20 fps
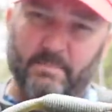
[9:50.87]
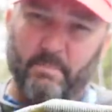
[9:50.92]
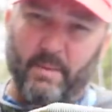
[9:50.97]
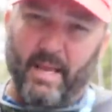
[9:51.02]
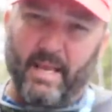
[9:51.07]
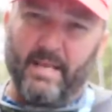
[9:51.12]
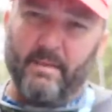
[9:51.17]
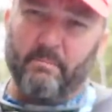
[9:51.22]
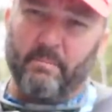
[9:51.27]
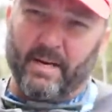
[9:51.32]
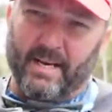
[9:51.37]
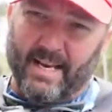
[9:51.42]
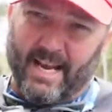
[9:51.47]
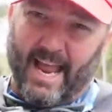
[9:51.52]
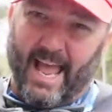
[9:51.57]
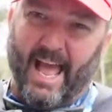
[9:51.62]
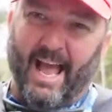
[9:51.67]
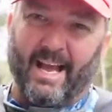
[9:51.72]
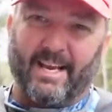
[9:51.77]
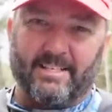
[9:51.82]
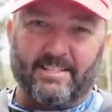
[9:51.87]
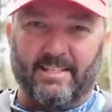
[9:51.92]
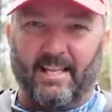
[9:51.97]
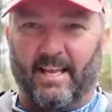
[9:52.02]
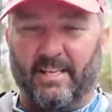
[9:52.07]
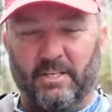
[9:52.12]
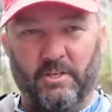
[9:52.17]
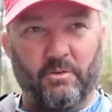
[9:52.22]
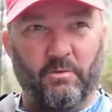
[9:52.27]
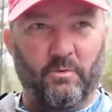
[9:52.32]
bait, but it acts
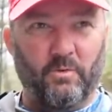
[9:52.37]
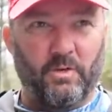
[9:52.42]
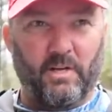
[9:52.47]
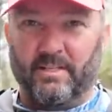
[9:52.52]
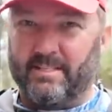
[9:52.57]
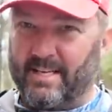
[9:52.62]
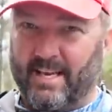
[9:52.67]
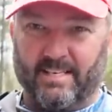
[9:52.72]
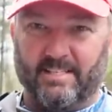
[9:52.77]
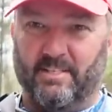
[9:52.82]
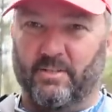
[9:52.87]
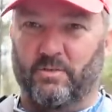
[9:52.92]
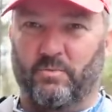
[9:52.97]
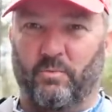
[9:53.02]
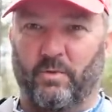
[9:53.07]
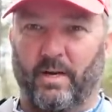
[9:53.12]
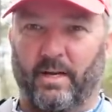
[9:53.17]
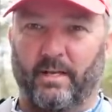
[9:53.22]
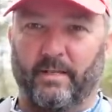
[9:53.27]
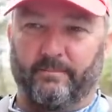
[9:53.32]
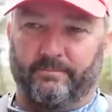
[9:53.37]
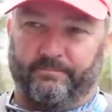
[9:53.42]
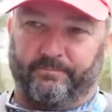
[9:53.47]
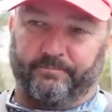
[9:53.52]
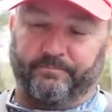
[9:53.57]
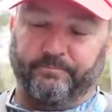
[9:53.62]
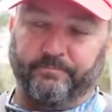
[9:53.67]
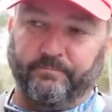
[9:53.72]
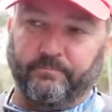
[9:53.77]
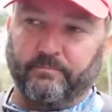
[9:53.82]
like you a Texas rig
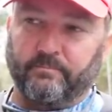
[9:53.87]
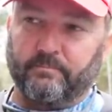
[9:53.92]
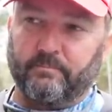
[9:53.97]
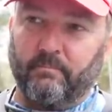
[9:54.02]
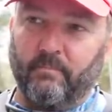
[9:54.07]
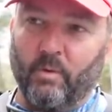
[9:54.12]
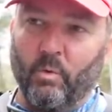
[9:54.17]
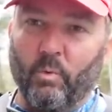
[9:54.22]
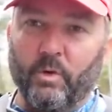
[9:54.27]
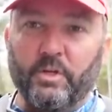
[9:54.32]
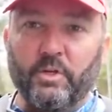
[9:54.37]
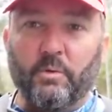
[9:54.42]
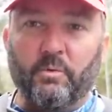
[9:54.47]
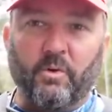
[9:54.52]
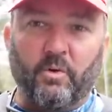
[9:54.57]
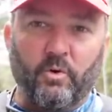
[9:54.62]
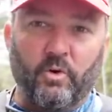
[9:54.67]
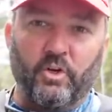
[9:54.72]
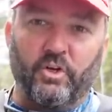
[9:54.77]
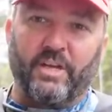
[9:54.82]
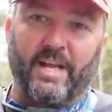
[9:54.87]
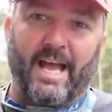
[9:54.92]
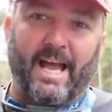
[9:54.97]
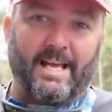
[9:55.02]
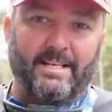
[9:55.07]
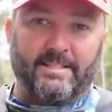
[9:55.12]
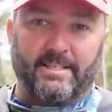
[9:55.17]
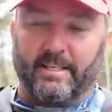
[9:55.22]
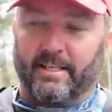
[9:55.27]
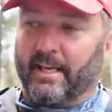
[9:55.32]
when you, you're
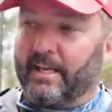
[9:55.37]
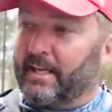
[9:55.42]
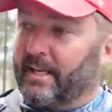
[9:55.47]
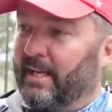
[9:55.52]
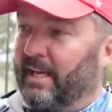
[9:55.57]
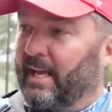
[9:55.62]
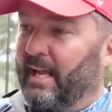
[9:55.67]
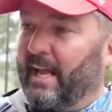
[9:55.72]
casting it.